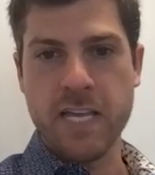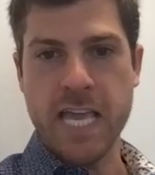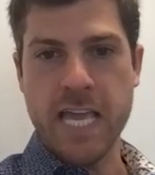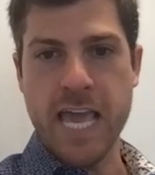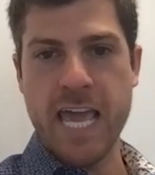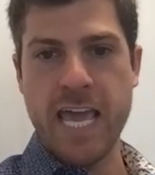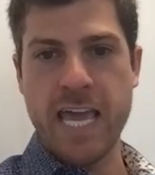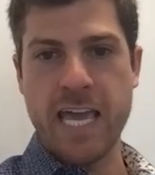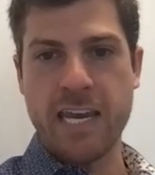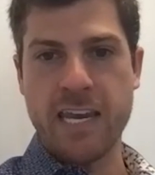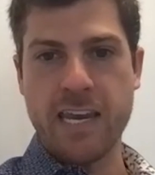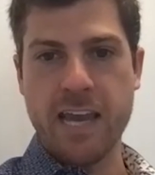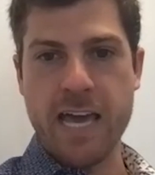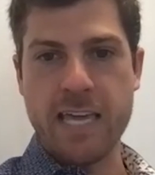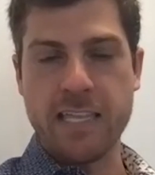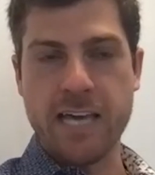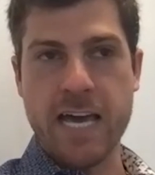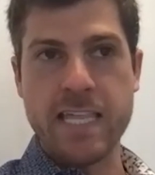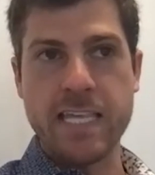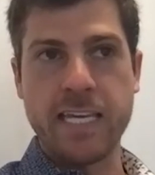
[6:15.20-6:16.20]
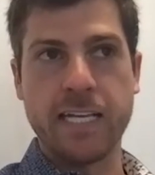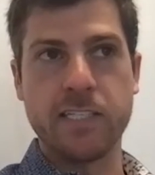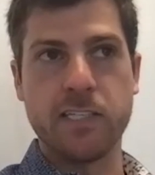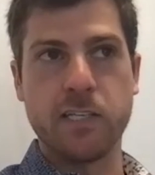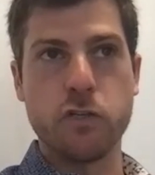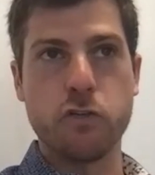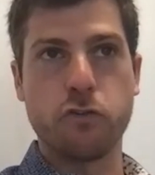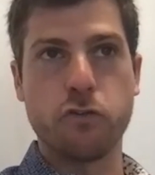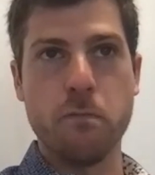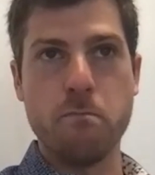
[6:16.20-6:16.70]
And I think it's a
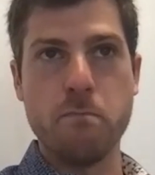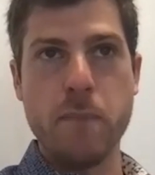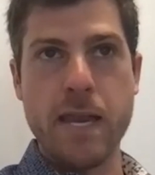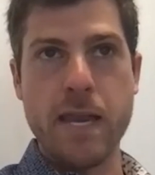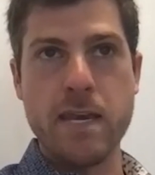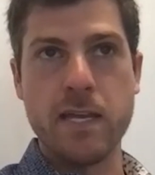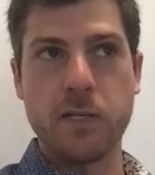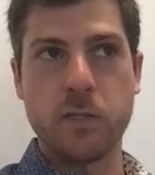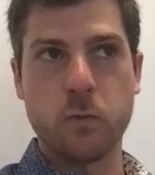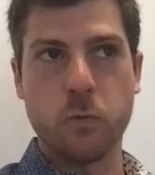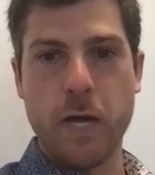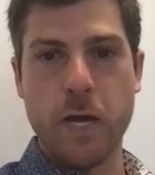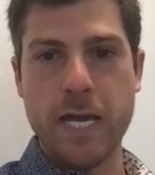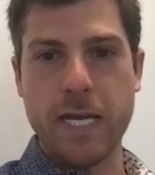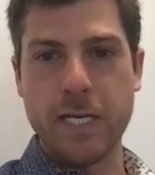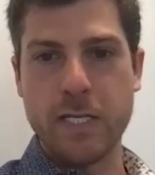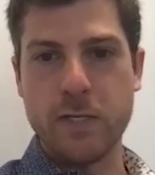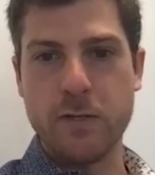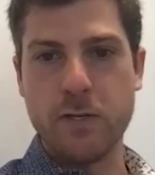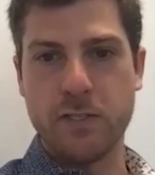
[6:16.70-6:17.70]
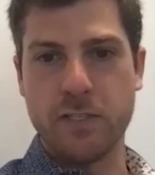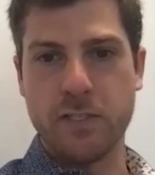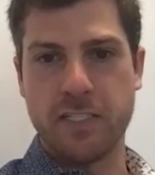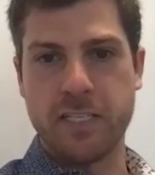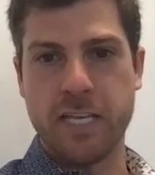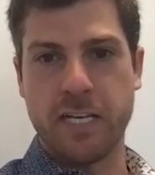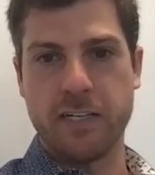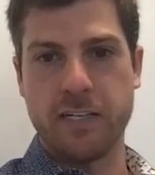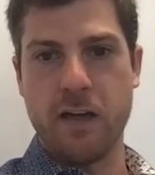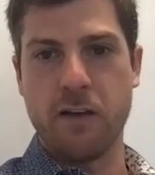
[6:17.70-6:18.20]
tremendous way to use this
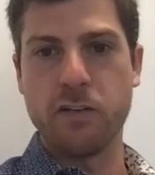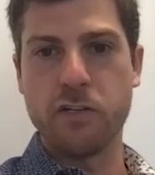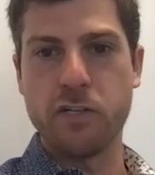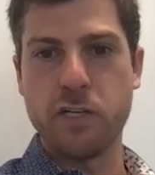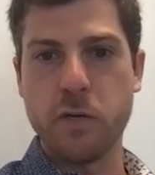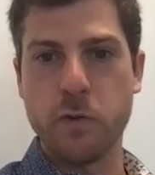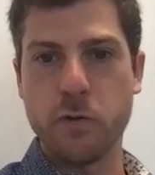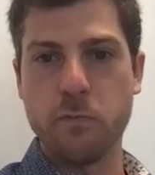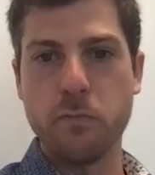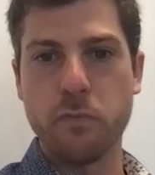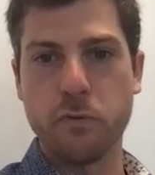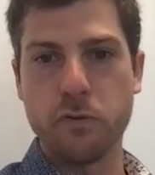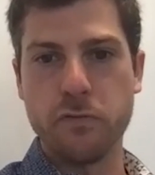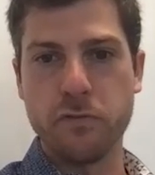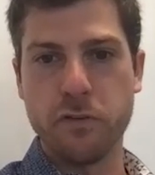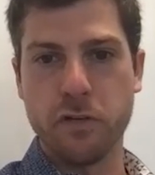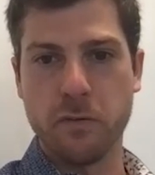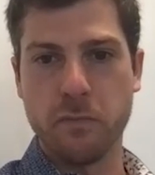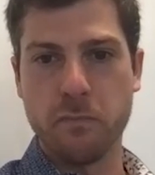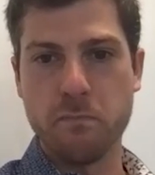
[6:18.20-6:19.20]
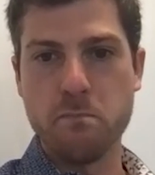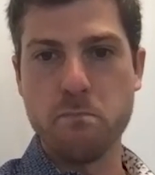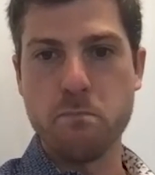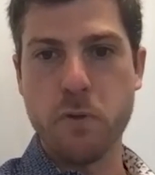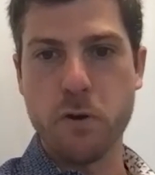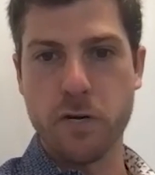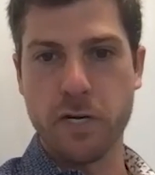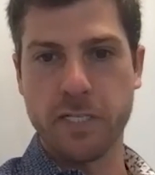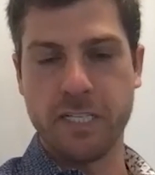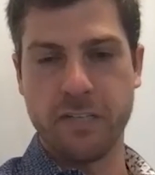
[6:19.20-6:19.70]
technology to improve your
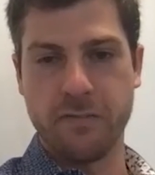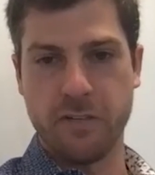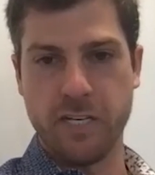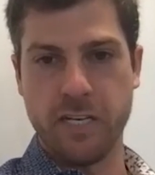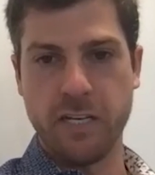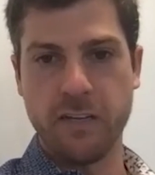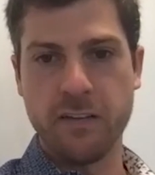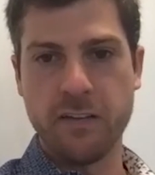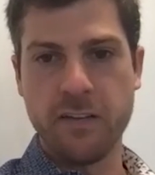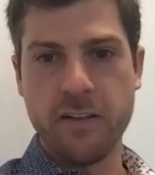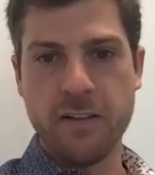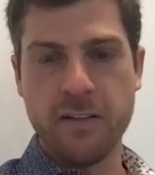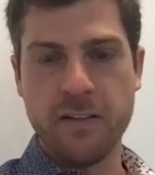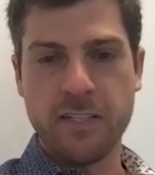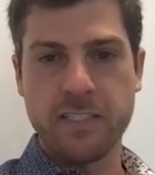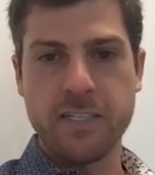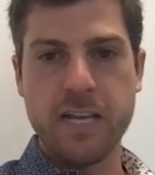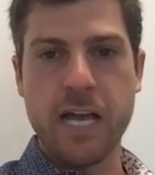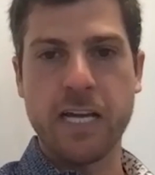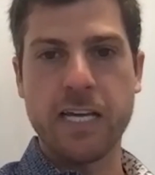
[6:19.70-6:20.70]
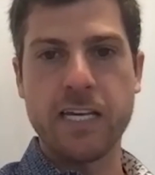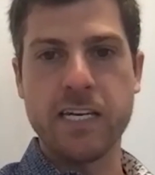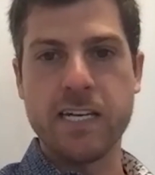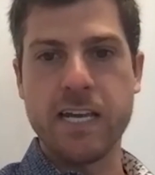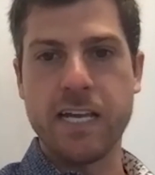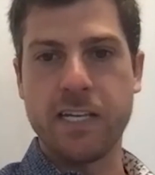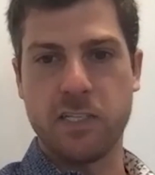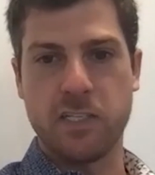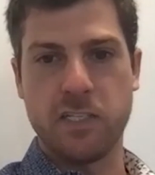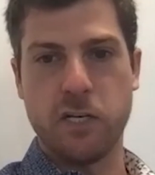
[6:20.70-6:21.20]
productivity. It's not going to
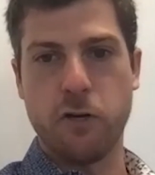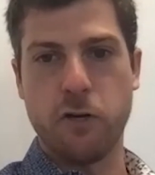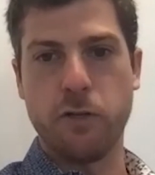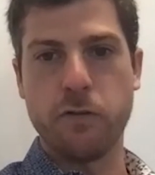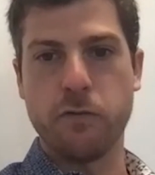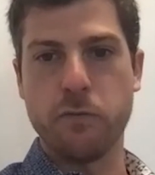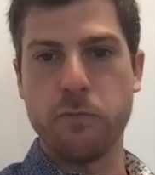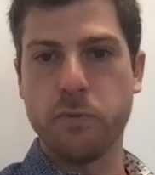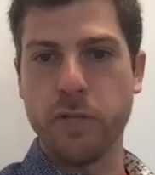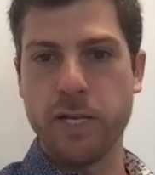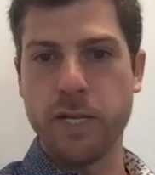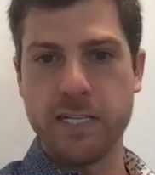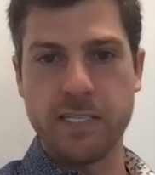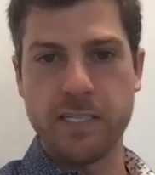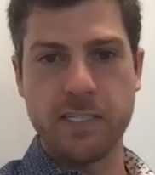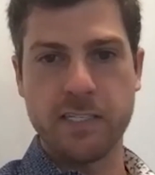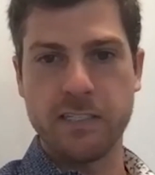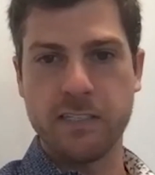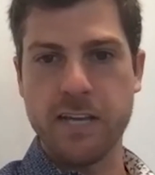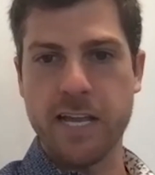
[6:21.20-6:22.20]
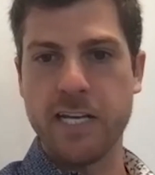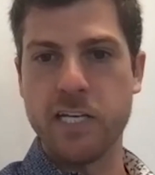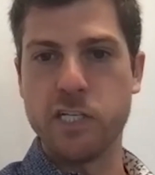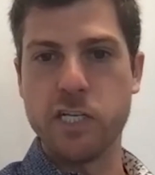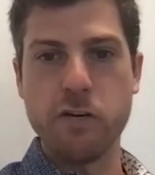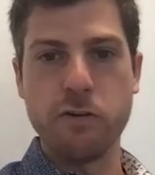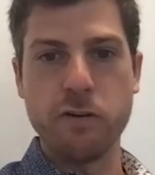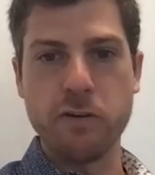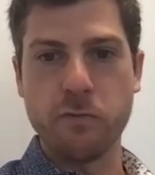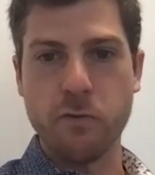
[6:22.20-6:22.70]
necessarily replace
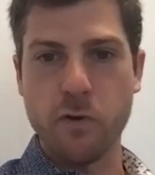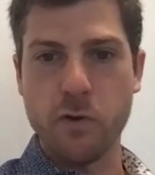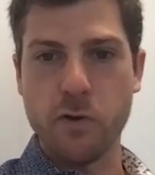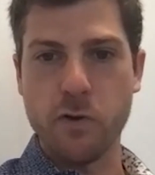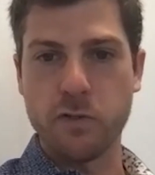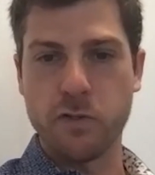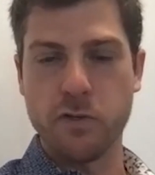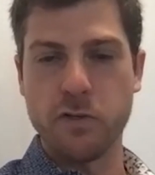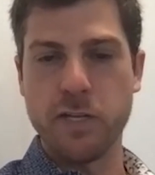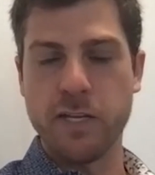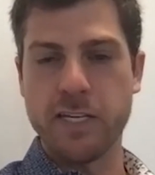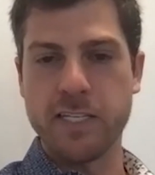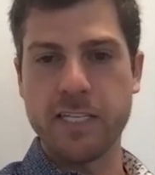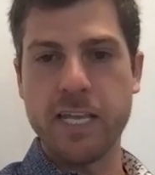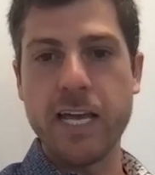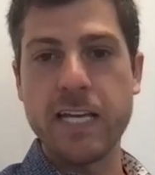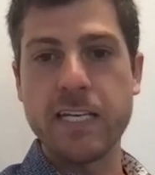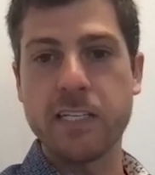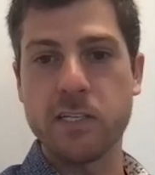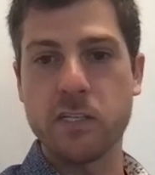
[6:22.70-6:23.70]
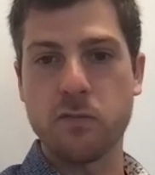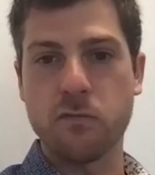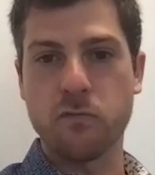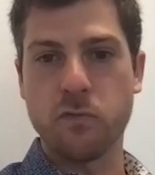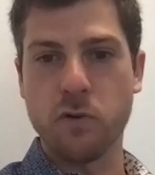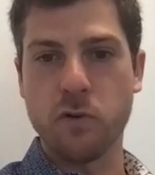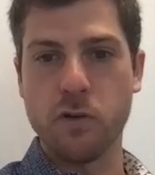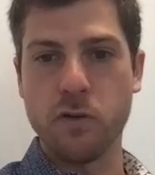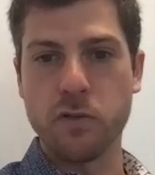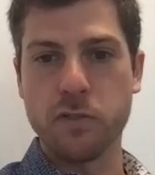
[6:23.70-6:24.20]
engineering roles or data scientist
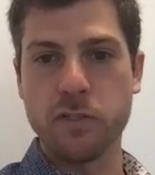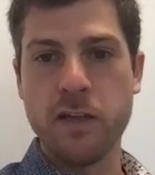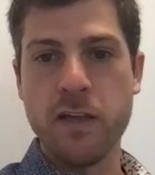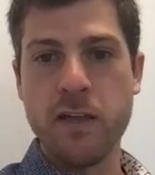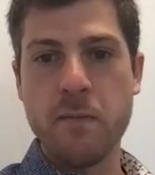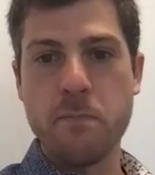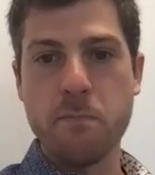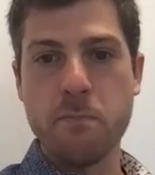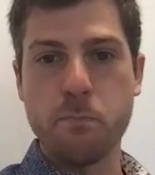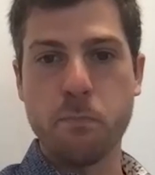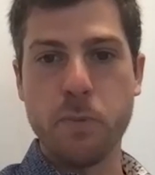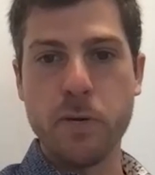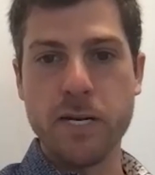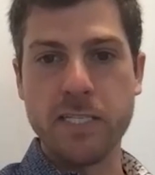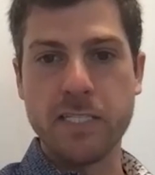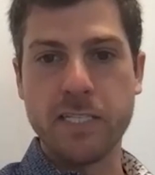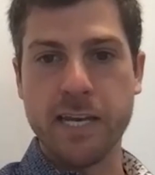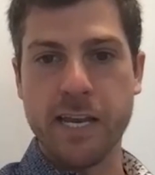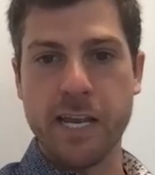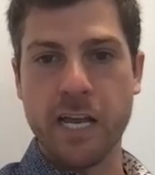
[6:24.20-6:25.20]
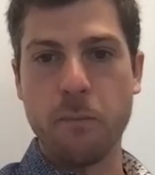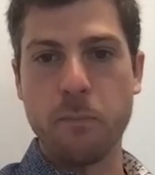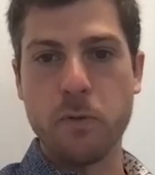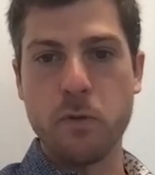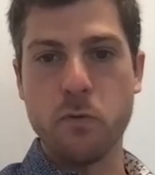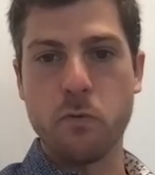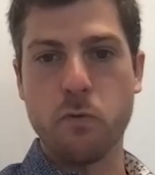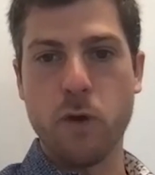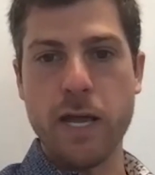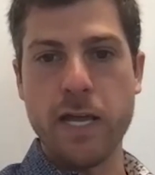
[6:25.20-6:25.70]
roles, but it's going to help
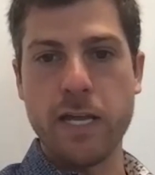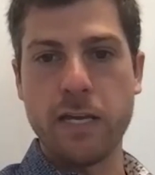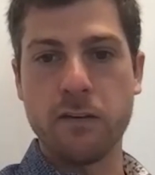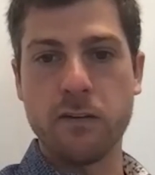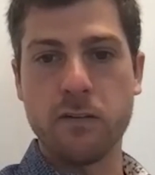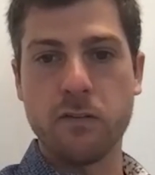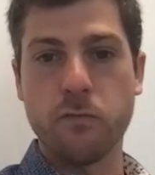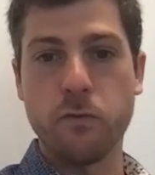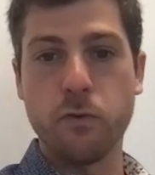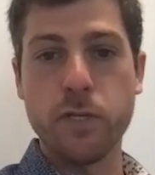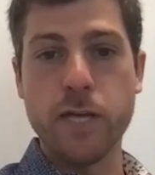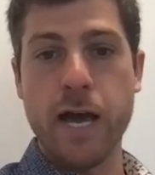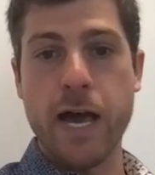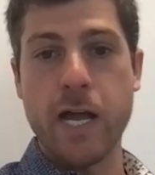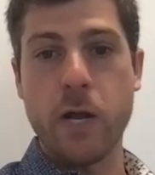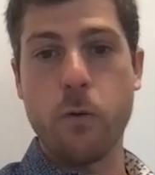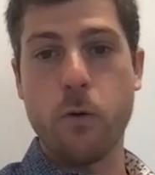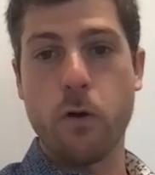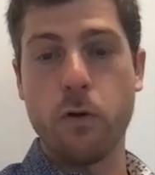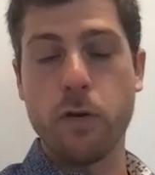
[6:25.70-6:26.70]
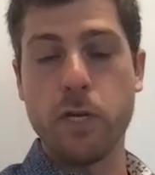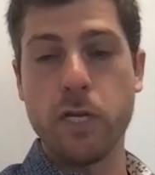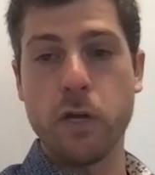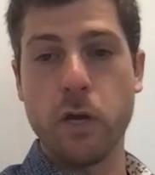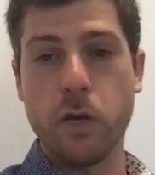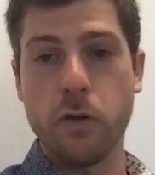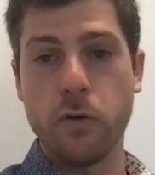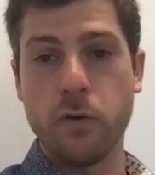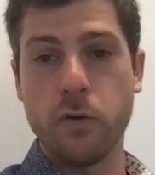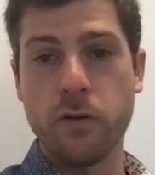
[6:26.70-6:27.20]
you write really high quality
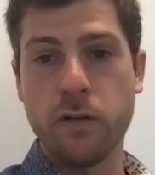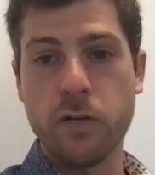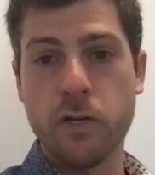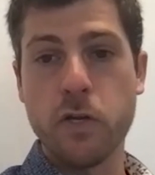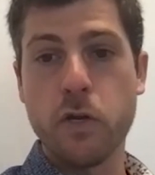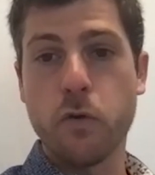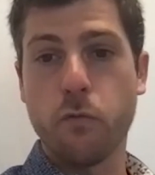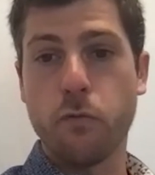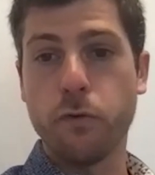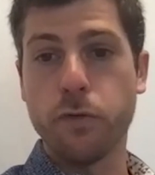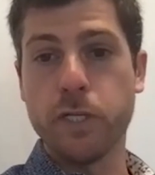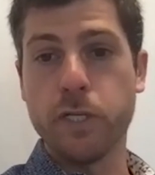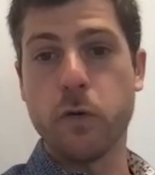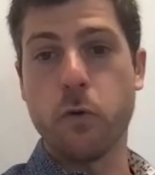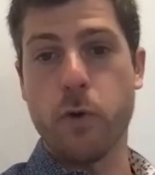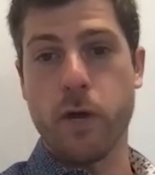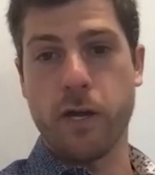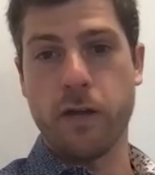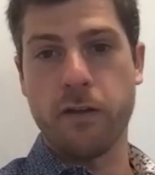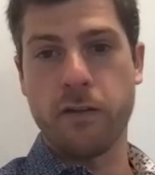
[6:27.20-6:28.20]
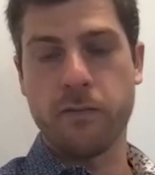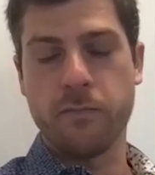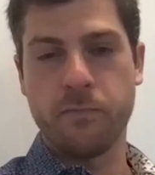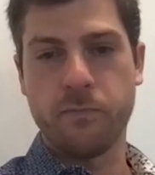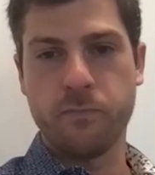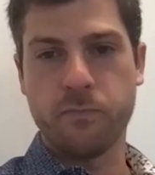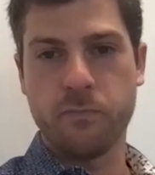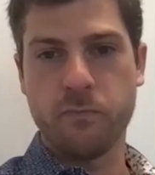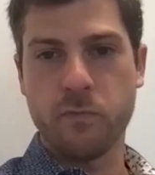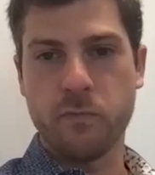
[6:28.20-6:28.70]
code really quick.
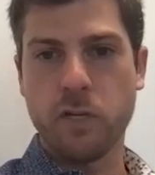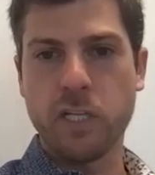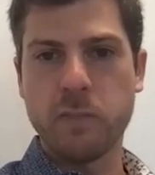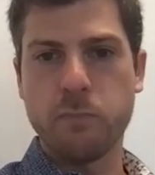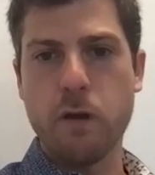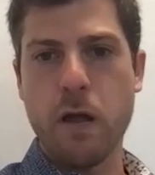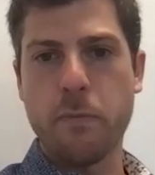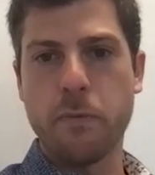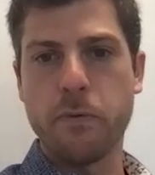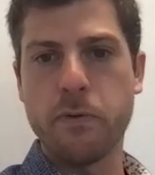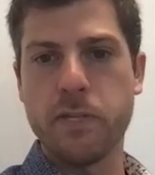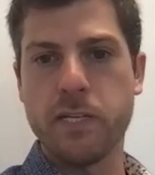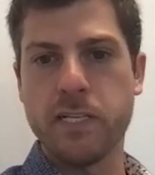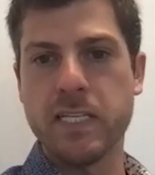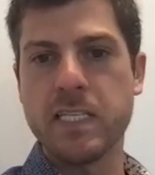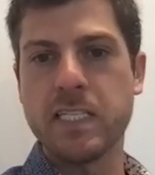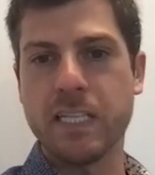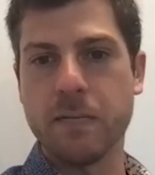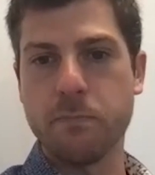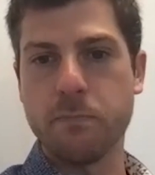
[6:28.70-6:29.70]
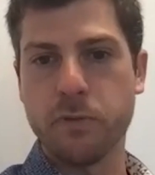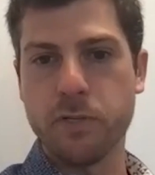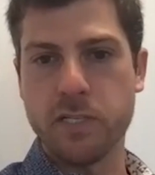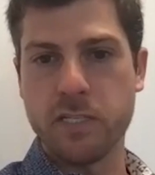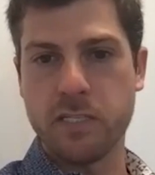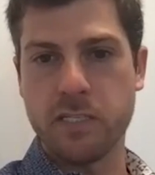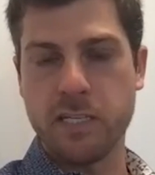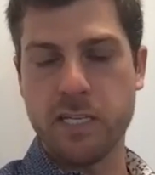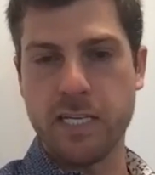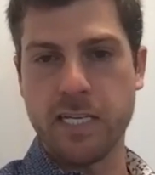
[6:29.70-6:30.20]
So that's probably the
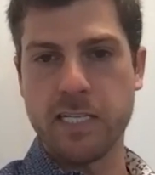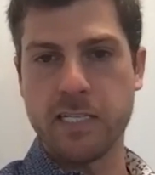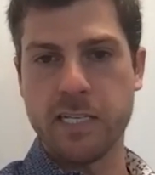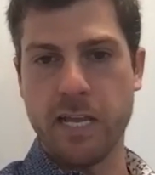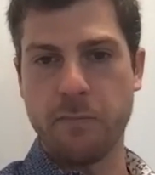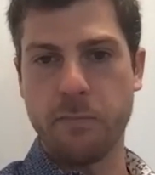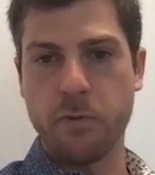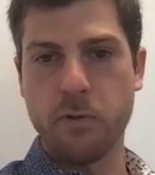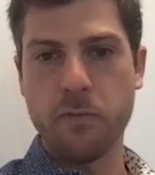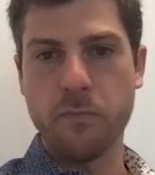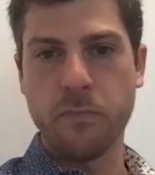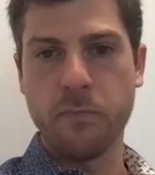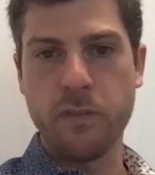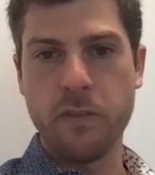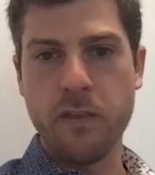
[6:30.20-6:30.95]
simplest example.